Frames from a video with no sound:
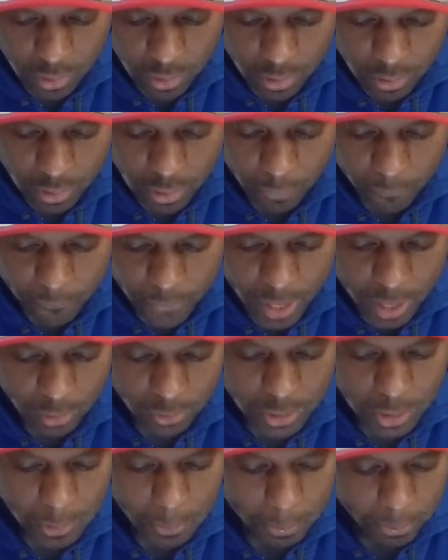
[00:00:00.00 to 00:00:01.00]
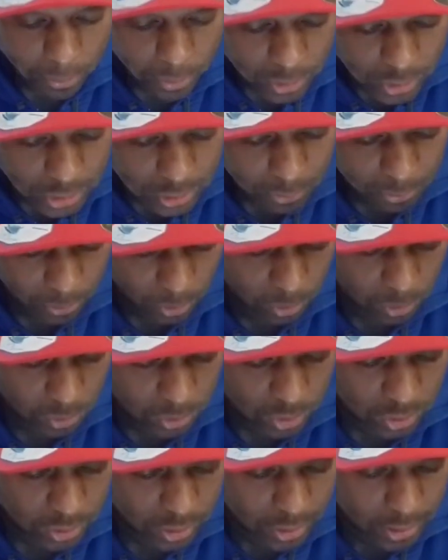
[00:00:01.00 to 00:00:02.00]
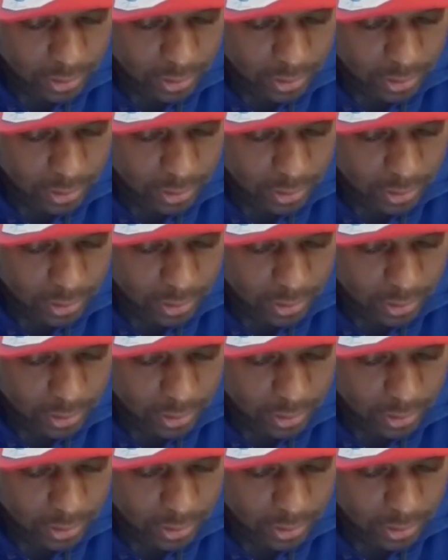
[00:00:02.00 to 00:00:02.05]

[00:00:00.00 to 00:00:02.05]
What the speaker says: The founding principles,